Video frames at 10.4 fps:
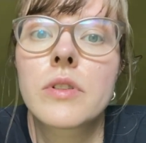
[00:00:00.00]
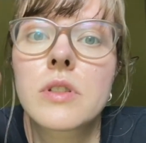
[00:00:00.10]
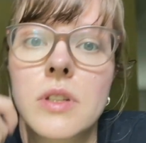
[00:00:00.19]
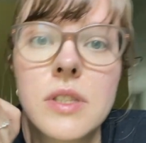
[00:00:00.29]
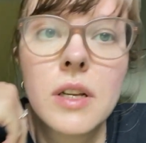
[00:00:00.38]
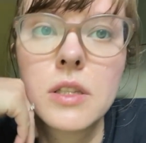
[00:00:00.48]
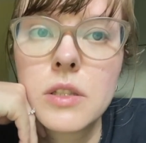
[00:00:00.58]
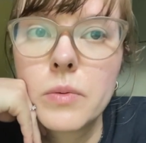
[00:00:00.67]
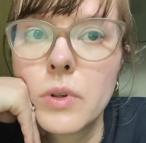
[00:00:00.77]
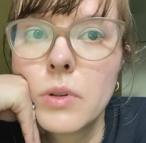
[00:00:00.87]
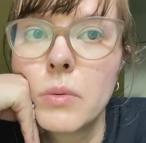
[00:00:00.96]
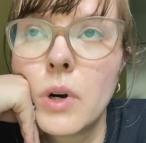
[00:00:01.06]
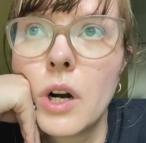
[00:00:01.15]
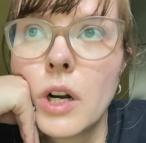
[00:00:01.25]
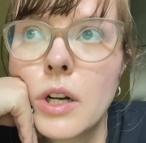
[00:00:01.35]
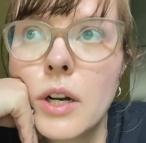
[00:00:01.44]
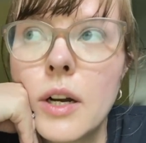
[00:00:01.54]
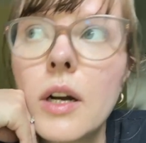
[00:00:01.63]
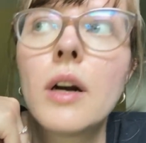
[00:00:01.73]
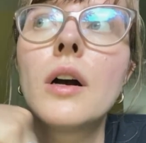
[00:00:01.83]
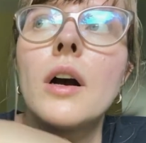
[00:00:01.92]
successful walk.
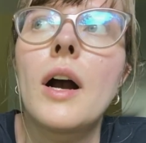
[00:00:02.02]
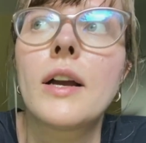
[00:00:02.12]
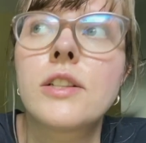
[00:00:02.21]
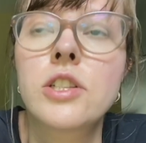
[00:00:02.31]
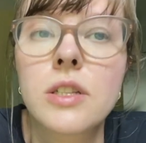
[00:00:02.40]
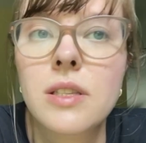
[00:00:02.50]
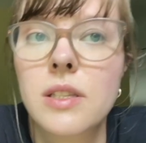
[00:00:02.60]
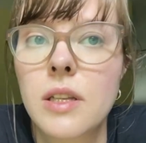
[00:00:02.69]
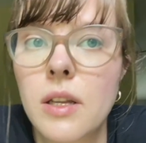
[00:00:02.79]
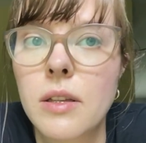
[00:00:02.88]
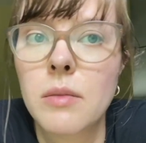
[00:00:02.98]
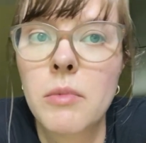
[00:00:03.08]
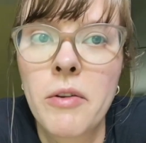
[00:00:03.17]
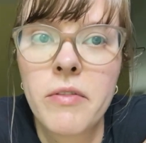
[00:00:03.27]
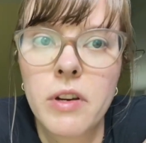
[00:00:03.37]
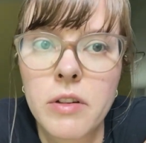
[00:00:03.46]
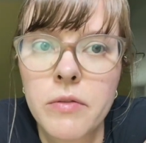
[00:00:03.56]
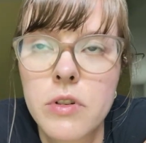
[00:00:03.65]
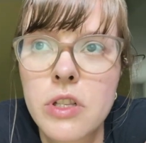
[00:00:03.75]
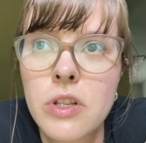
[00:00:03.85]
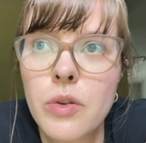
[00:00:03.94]
I just did my very
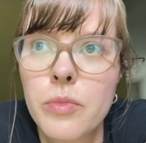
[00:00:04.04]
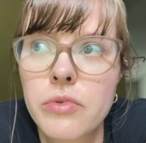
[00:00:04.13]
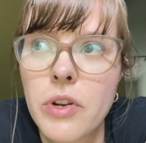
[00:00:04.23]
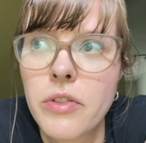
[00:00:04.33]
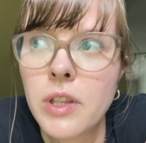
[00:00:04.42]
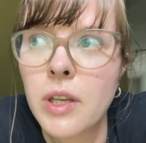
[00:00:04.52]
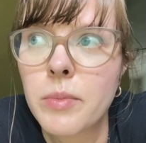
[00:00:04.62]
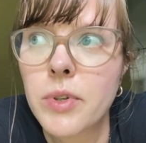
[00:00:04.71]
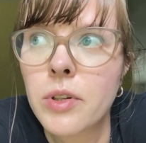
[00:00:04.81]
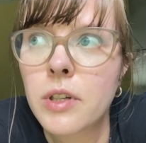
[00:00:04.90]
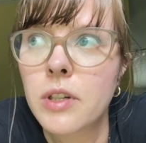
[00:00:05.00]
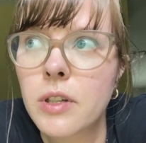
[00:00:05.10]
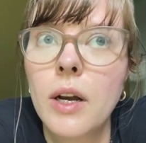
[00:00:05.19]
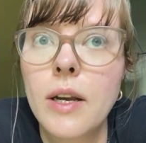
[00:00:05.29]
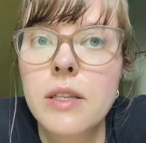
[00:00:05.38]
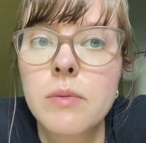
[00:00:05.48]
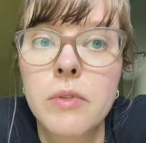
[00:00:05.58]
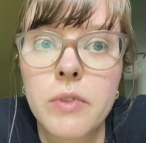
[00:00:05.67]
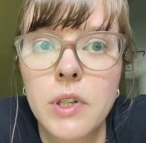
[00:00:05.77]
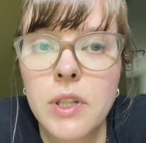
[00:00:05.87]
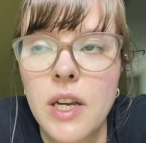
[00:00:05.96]
first loop around the neighborhood. It's been
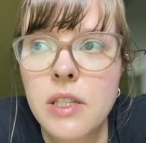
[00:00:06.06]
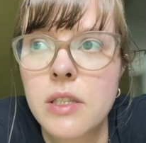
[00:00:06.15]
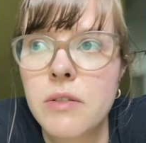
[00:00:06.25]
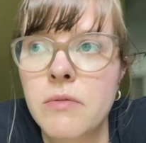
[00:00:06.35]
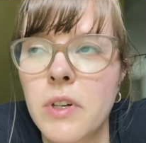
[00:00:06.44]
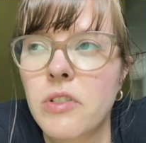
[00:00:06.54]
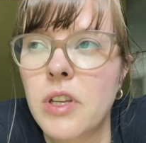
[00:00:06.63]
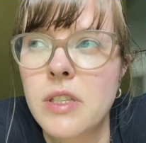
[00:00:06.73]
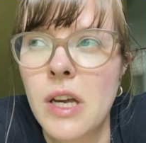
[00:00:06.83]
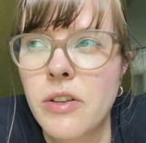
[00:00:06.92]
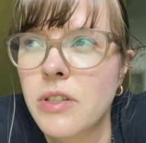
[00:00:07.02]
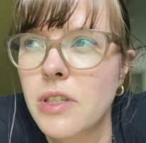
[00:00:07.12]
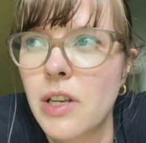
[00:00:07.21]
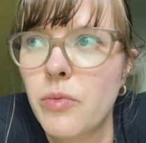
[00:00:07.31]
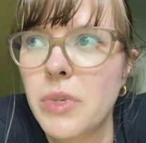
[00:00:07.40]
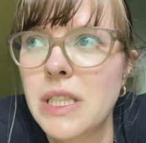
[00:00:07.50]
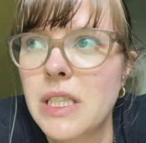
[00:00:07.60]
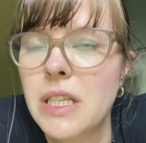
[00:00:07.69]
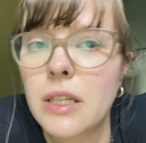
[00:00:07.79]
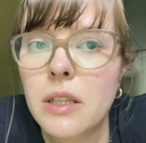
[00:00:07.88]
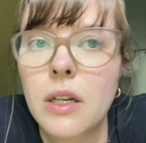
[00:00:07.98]
very nice. Very nice houses have been seen,